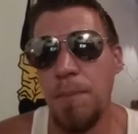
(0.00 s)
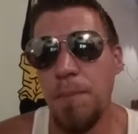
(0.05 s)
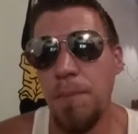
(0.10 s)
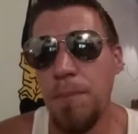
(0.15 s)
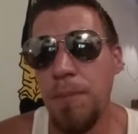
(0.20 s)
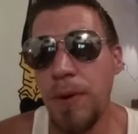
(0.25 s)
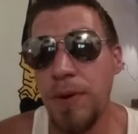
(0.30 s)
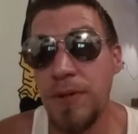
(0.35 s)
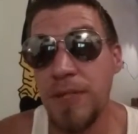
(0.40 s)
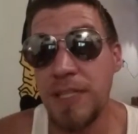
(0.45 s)

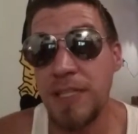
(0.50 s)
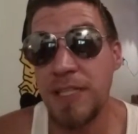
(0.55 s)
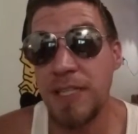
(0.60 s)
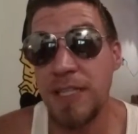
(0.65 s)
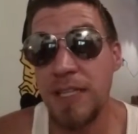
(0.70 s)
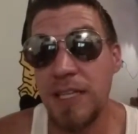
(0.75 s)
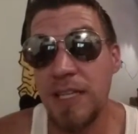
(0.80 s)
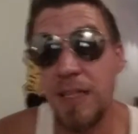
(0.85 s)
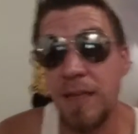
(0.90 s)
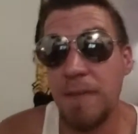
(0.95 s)
Bullet
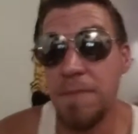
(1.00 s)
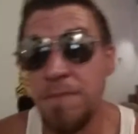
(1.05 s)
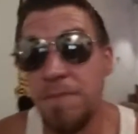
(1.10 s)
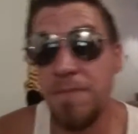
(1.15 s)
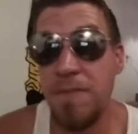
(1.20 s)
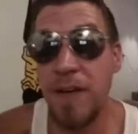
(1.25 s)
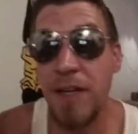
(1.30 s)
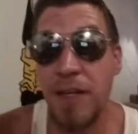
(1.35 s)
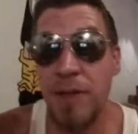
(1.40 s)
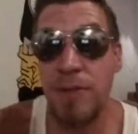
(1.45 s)
Club,
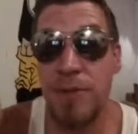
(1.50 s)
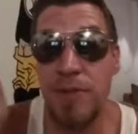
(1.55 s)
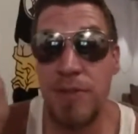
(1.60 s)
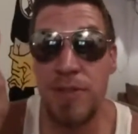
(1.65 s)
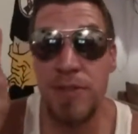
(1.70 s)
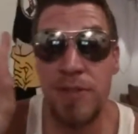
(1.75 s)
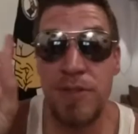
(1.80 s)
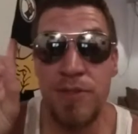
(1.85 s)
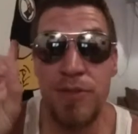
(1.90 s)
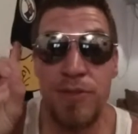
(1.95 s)

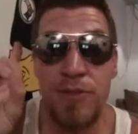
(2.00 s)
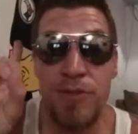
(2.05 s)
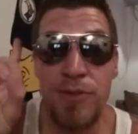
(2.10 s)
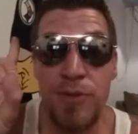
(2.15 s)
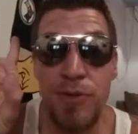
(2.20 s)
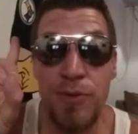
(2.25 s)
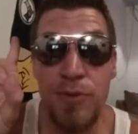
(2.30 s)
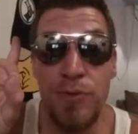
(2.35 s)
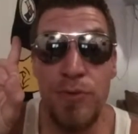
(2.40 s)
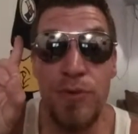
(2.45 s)
folks,
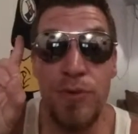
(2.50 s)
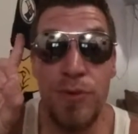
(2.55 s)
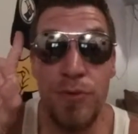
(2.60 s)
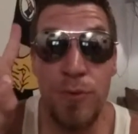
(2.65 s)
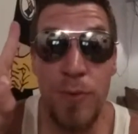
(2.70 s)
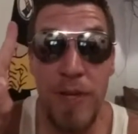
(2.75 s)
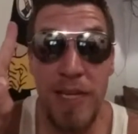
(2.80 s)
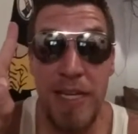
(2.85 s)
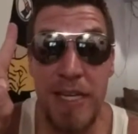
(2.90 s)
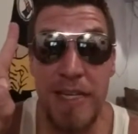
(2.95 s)
too
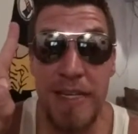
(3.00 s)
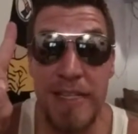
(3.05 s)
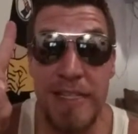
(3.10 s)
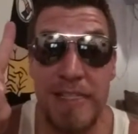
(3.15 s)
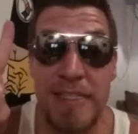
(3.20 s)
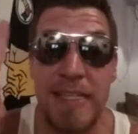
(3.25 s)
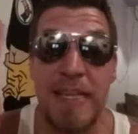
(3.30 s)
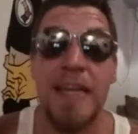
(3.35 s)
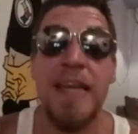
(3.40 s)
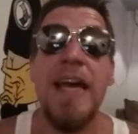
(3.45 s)

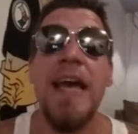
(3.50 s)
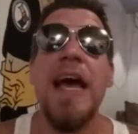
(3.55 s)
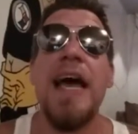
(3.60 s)
sweet.